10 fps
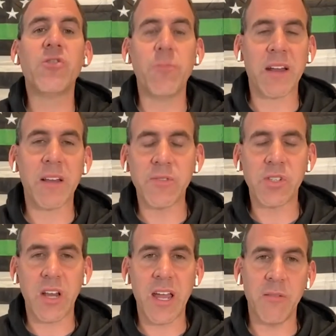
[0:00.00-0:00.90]

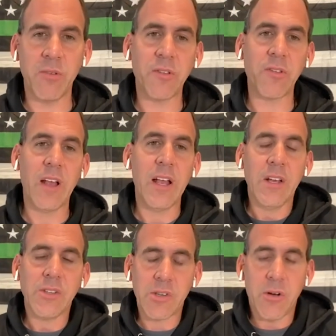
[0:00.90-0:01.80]
magnificent animals.
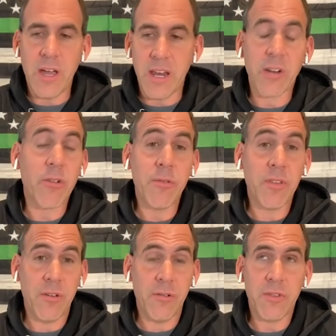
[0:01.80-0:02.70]
So, and I agree with
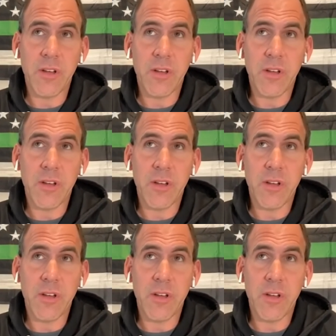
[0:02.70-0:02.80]
you,